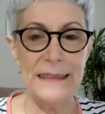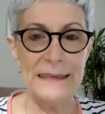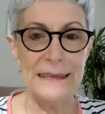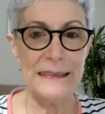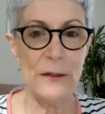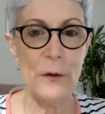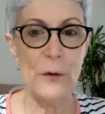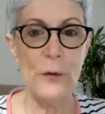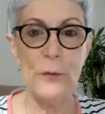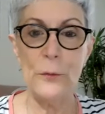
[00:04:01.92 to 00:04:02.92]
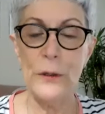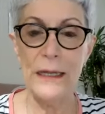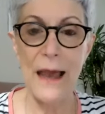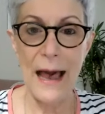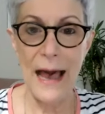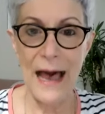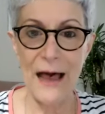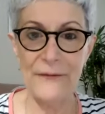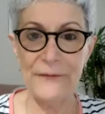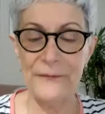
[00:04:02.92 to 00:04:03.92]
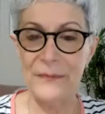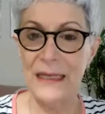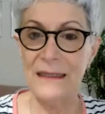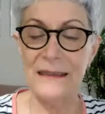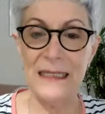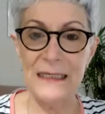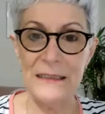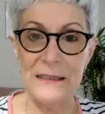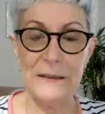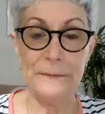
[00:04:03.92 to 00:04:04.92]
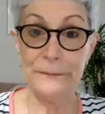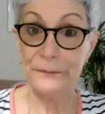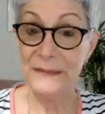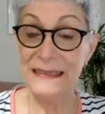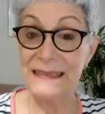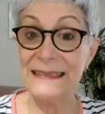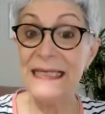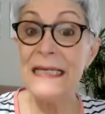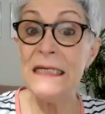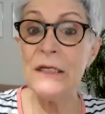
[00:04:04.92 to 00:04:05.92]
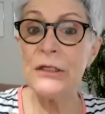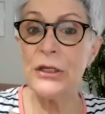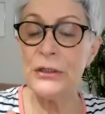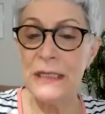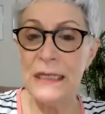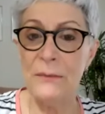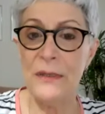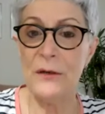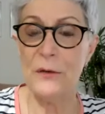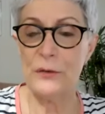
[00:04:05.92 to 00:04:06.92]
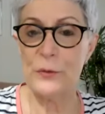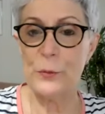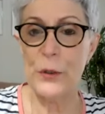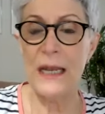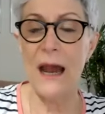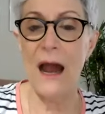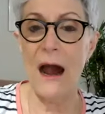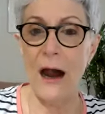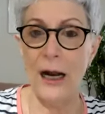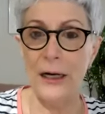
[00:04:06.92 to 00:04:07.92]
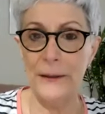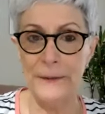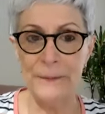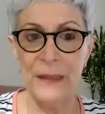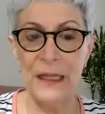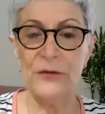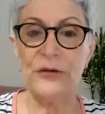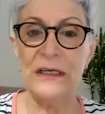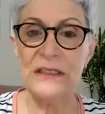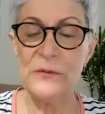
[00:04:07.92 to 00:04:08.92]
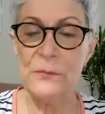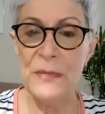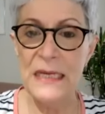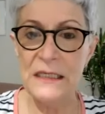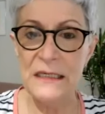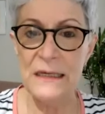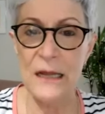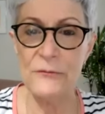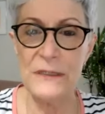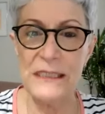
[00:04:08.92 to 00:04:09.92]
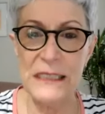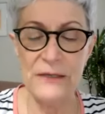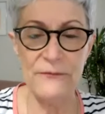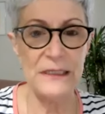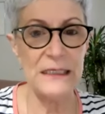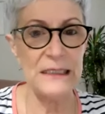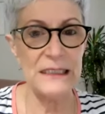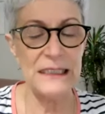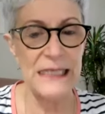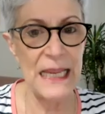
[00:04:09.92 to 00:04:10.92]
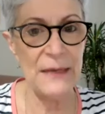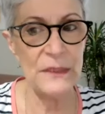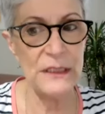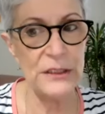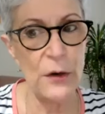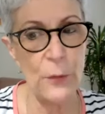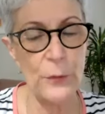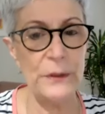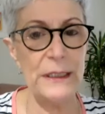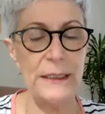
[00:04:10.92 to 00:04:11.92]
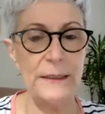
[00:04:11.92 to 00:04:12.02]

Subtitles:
So we have this syntony because we are transmitting and receiving in the same tone.